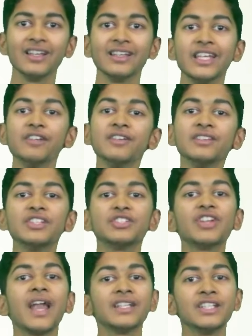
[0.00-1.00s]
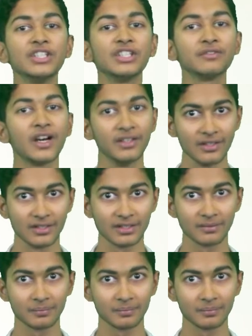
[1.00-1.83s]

given the strategies of others.